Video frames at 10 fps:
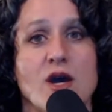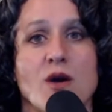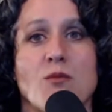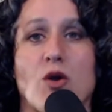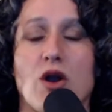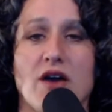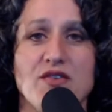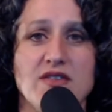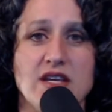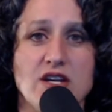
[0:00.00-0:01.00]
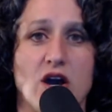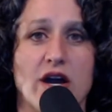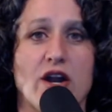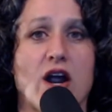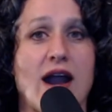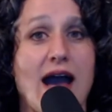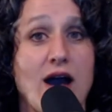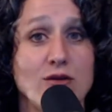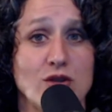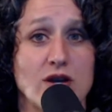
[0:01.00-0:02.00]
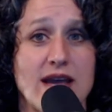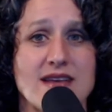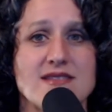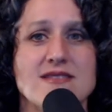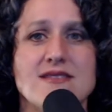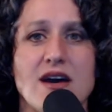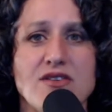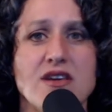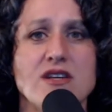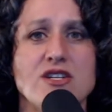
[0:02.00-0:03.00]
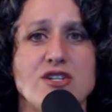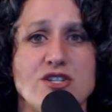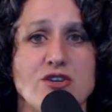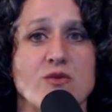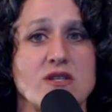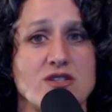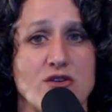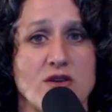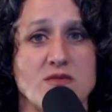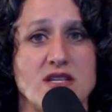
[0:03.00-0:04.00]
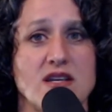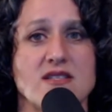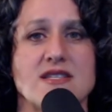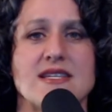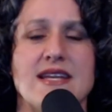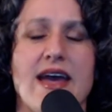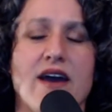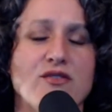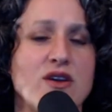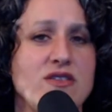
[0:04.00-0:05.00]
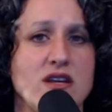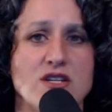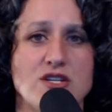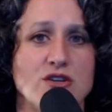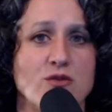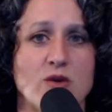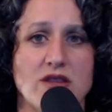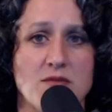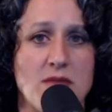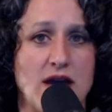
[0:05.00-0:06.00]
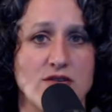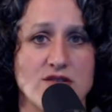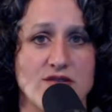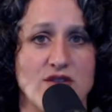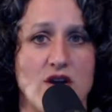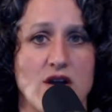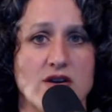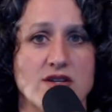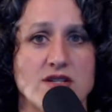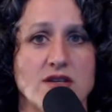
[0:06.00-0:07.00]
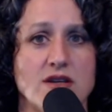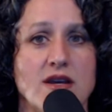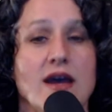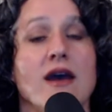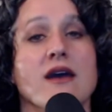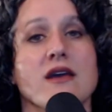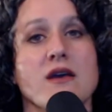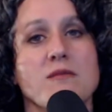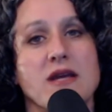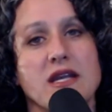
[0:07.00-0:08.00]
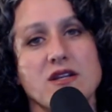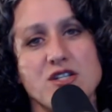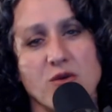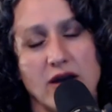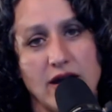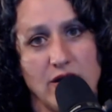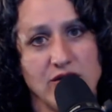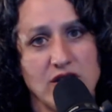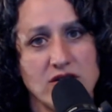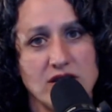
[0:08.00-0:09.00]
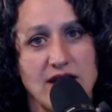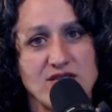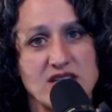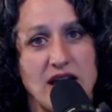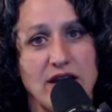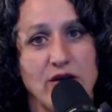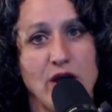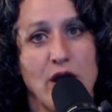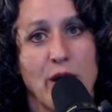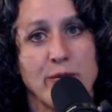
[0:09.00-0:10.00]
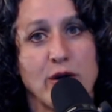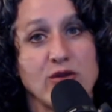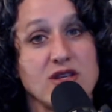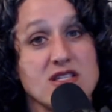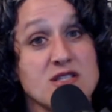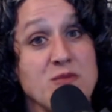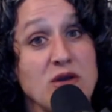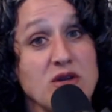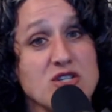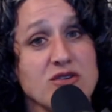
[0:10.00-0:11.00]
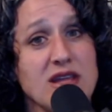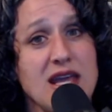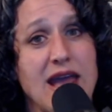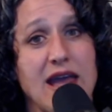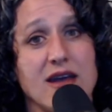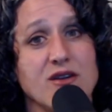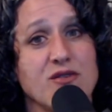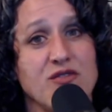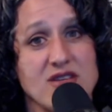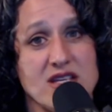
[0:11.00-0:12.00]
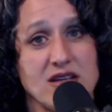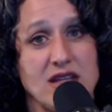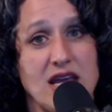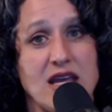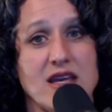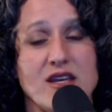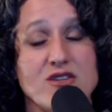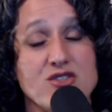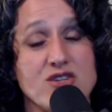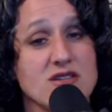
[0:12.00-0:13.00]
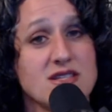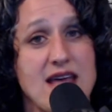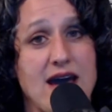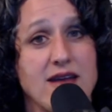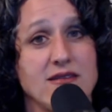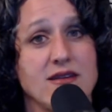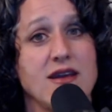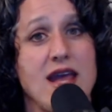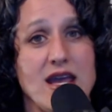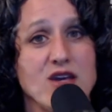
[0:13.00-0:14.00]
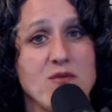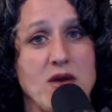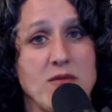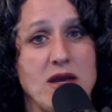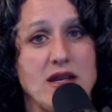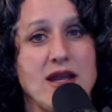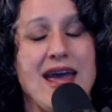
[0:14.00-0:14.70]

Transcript: More often than not, our outlook has nothing to do with circumstances and everything to do with the matters of the heart. Committing to a healthier lifestyle, both spiritually and physically, is just that, a commitment.